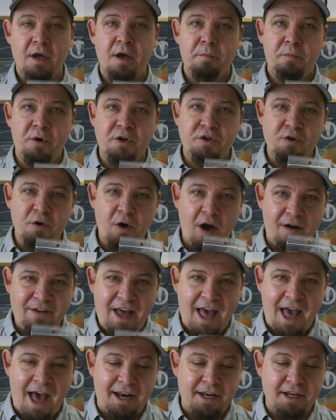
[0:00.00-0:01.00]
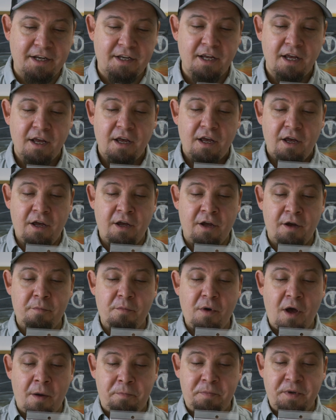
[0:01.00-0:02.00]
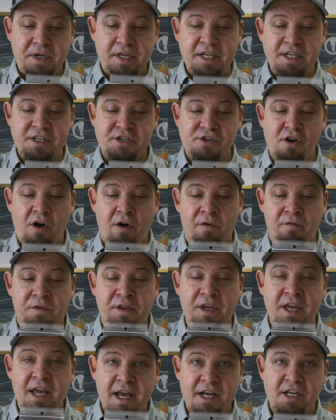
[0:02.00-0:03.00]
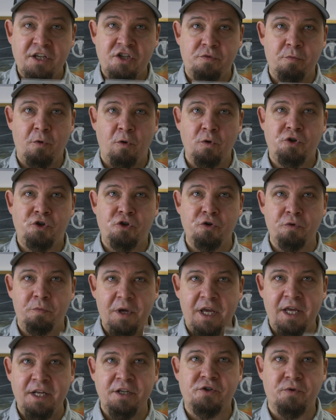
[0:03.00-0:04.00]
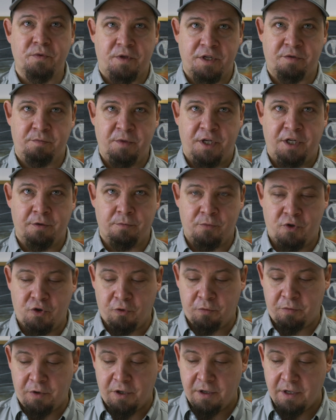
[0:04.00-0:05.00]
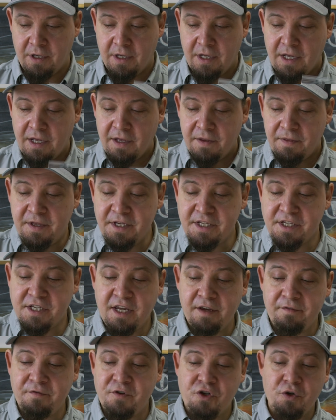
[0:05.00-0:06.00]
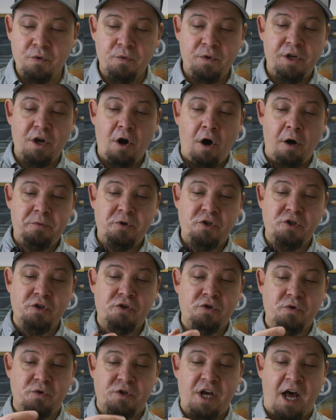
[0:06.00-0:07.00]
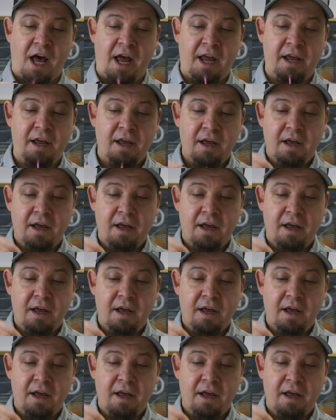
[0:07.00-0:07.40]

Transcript: but you have added a piece of the X small tube into this medium tube. This gives you the option to tie